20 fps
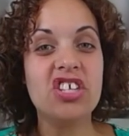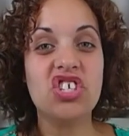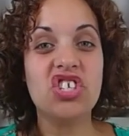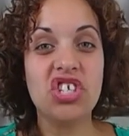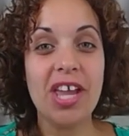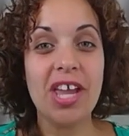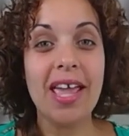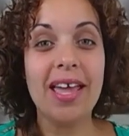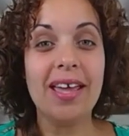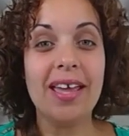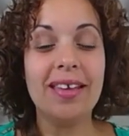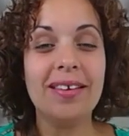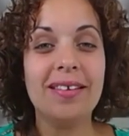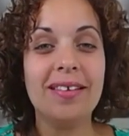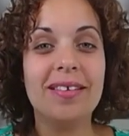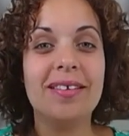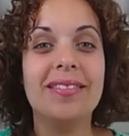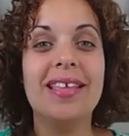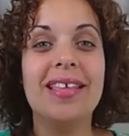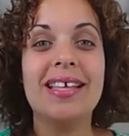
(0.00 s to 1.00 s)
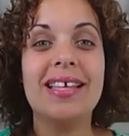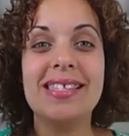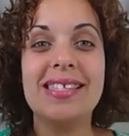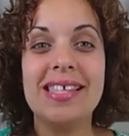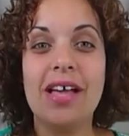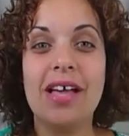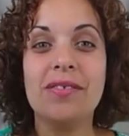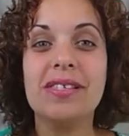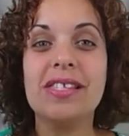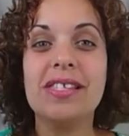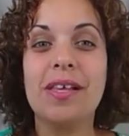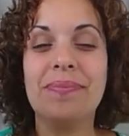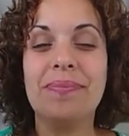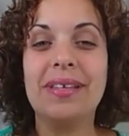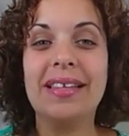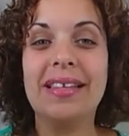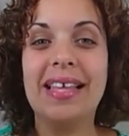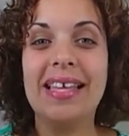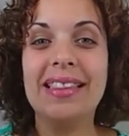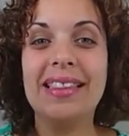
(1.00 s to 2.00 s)
chant that sounds
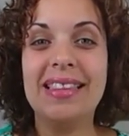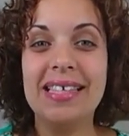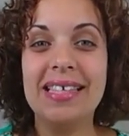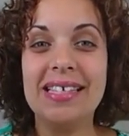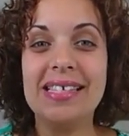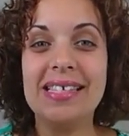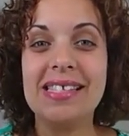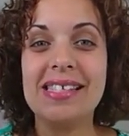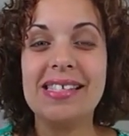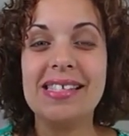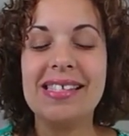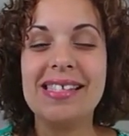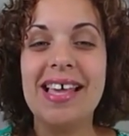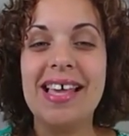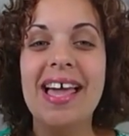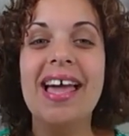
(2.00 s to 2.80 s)
something like this.